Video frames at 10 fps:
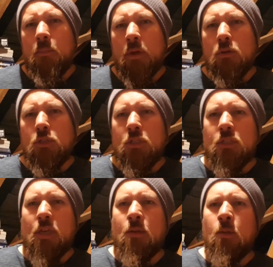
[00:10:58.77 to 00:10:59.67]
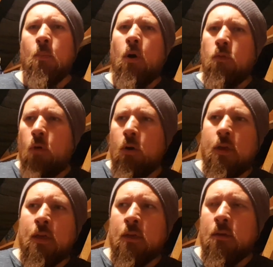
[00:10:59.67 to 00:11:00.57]
because she said that my
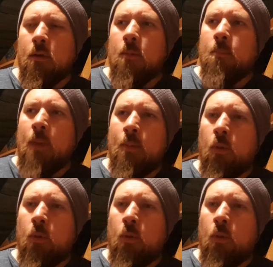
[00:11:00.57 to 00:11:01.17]
writing made